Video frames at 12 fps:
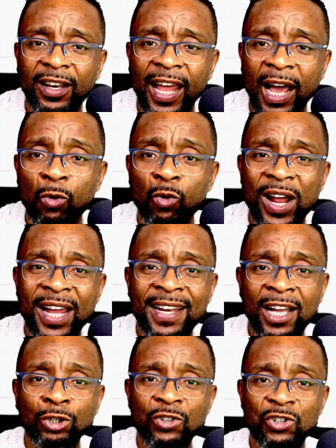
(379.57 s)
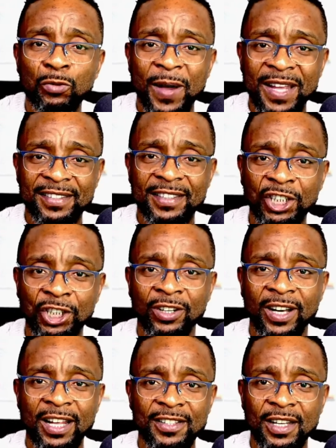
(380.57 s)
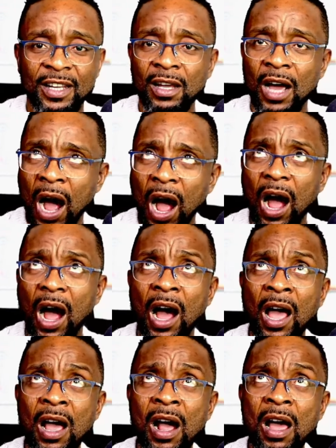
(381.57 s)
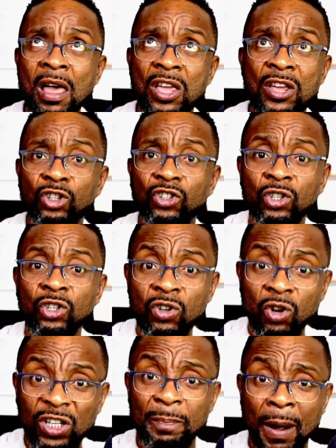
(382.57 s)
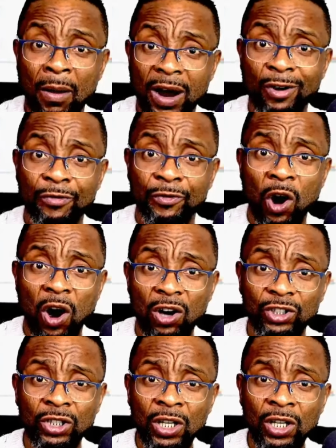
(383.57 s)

I would rather use when superstition and say, do you know the power of God?